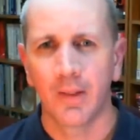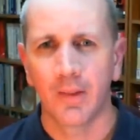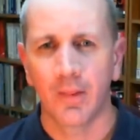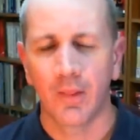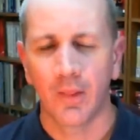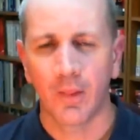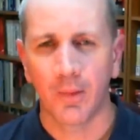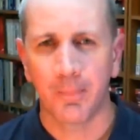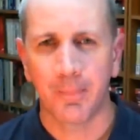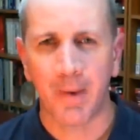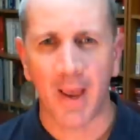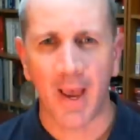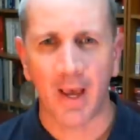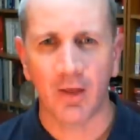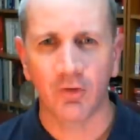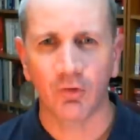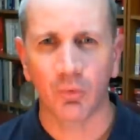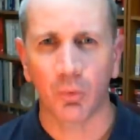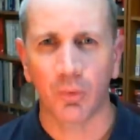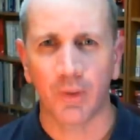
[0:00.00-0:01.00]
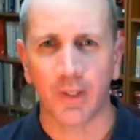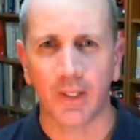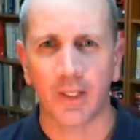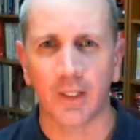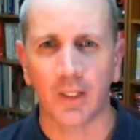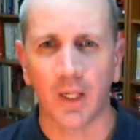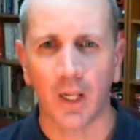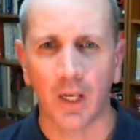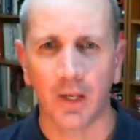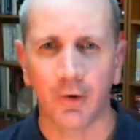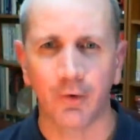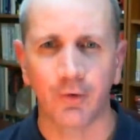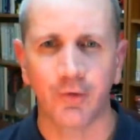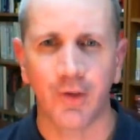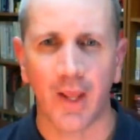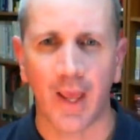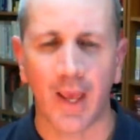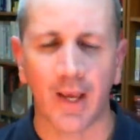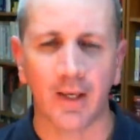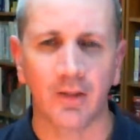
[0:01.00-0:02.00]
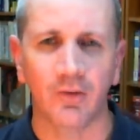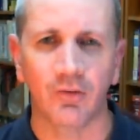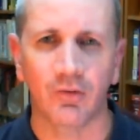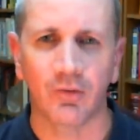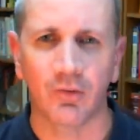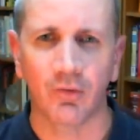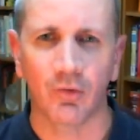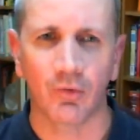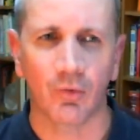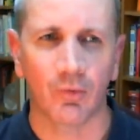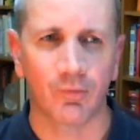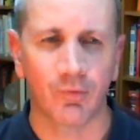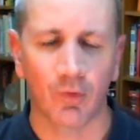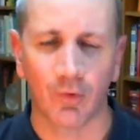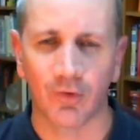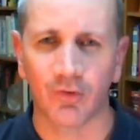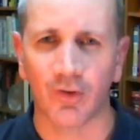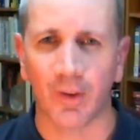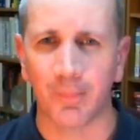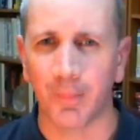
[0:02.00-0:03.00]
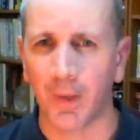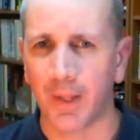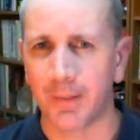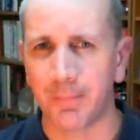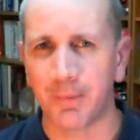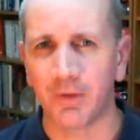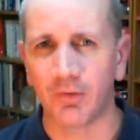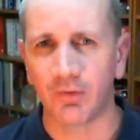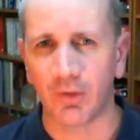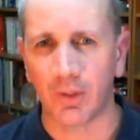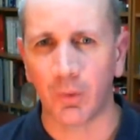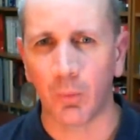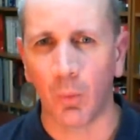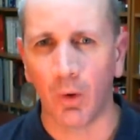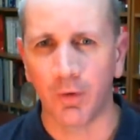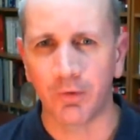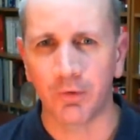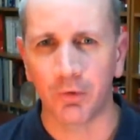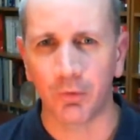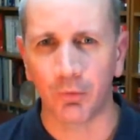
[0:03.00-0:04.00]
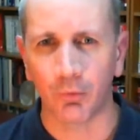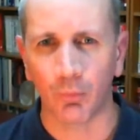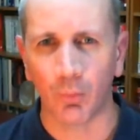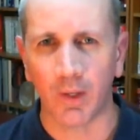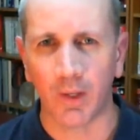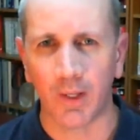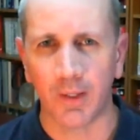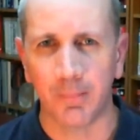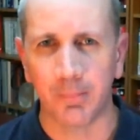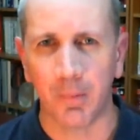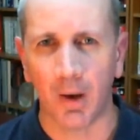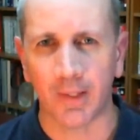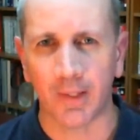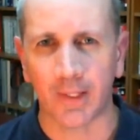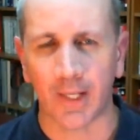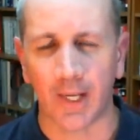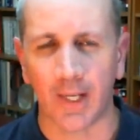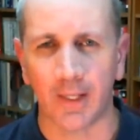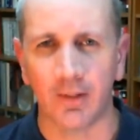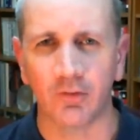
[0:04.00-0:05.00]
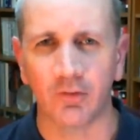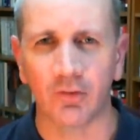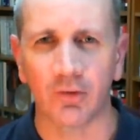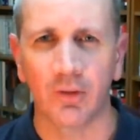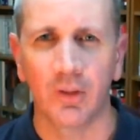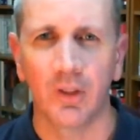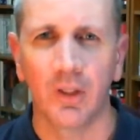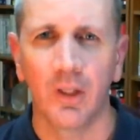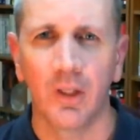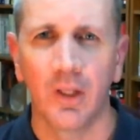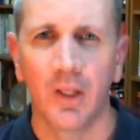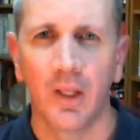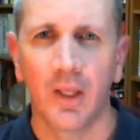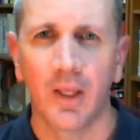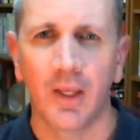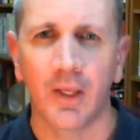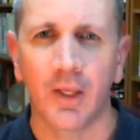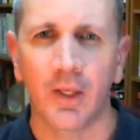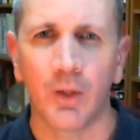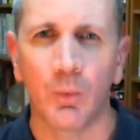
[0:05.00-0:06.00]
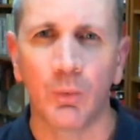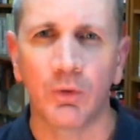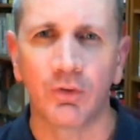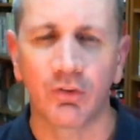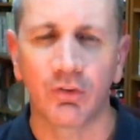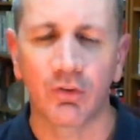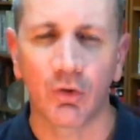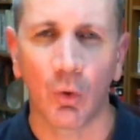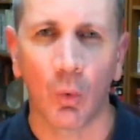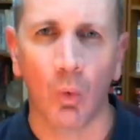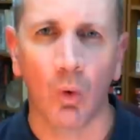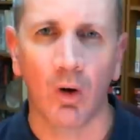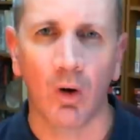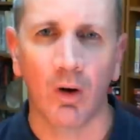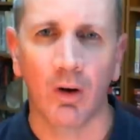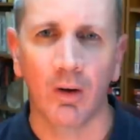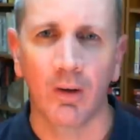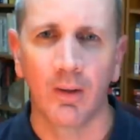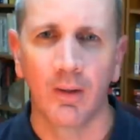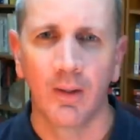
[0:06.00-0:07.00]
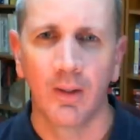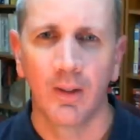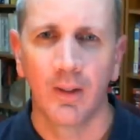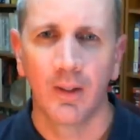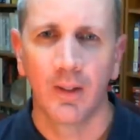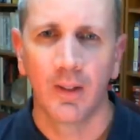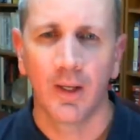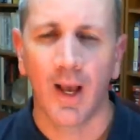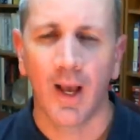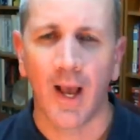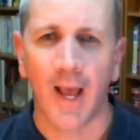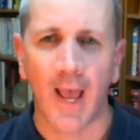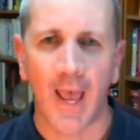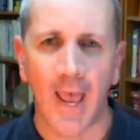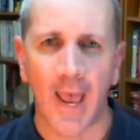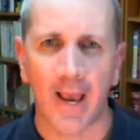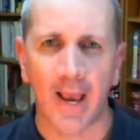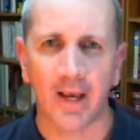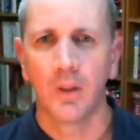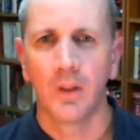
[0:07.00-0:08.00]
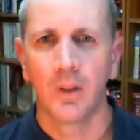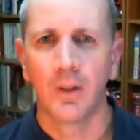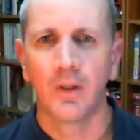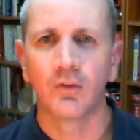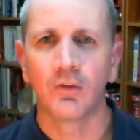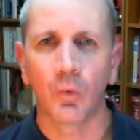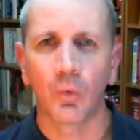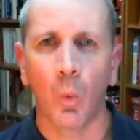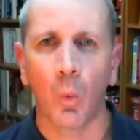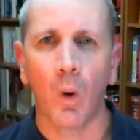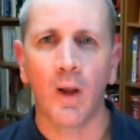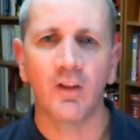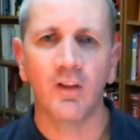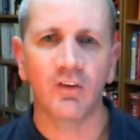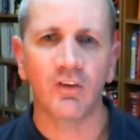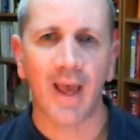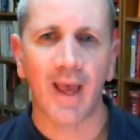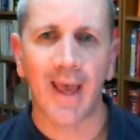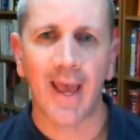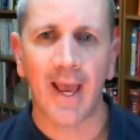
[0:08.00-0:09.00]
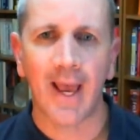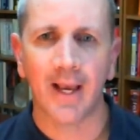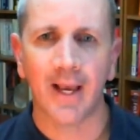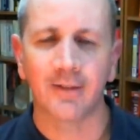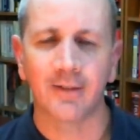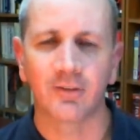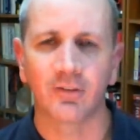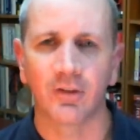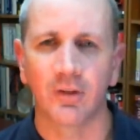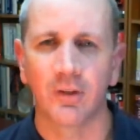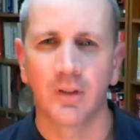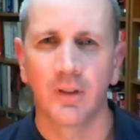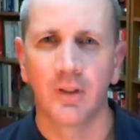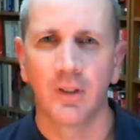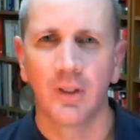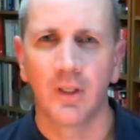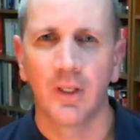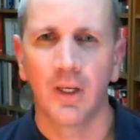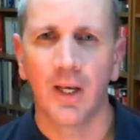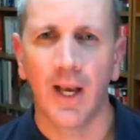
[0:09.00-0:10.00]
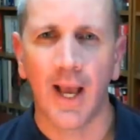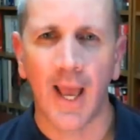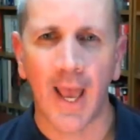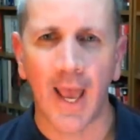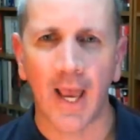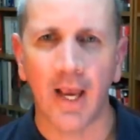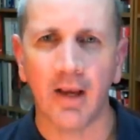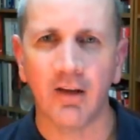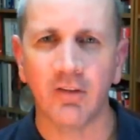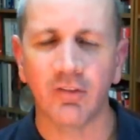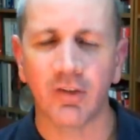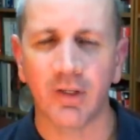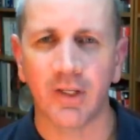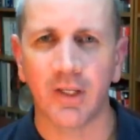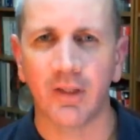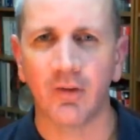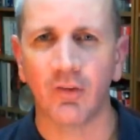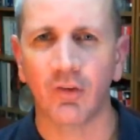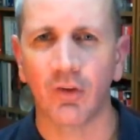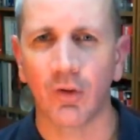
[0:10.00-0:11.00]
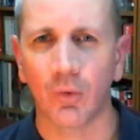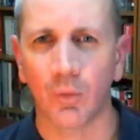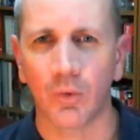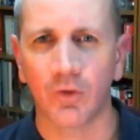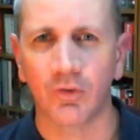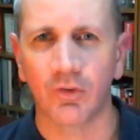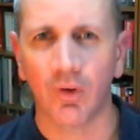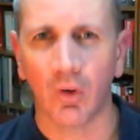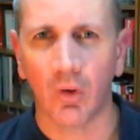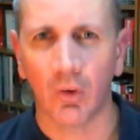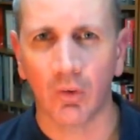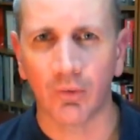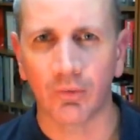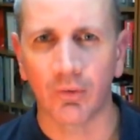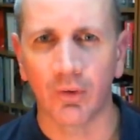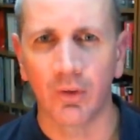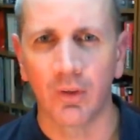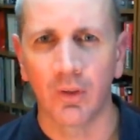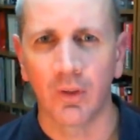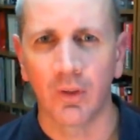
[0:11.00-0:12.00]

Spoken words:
the password in clear text, so for example ABC123 in my case, you would store a hash. So what is a hash? A hash is the result